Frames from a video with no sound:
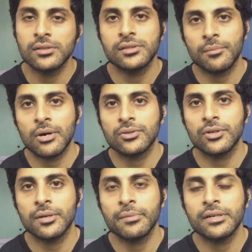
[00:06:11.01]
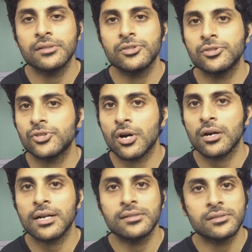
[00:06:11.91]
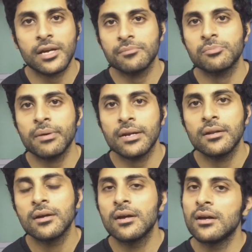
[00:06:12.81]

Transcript: say about 30 minutes you jog at the same speed.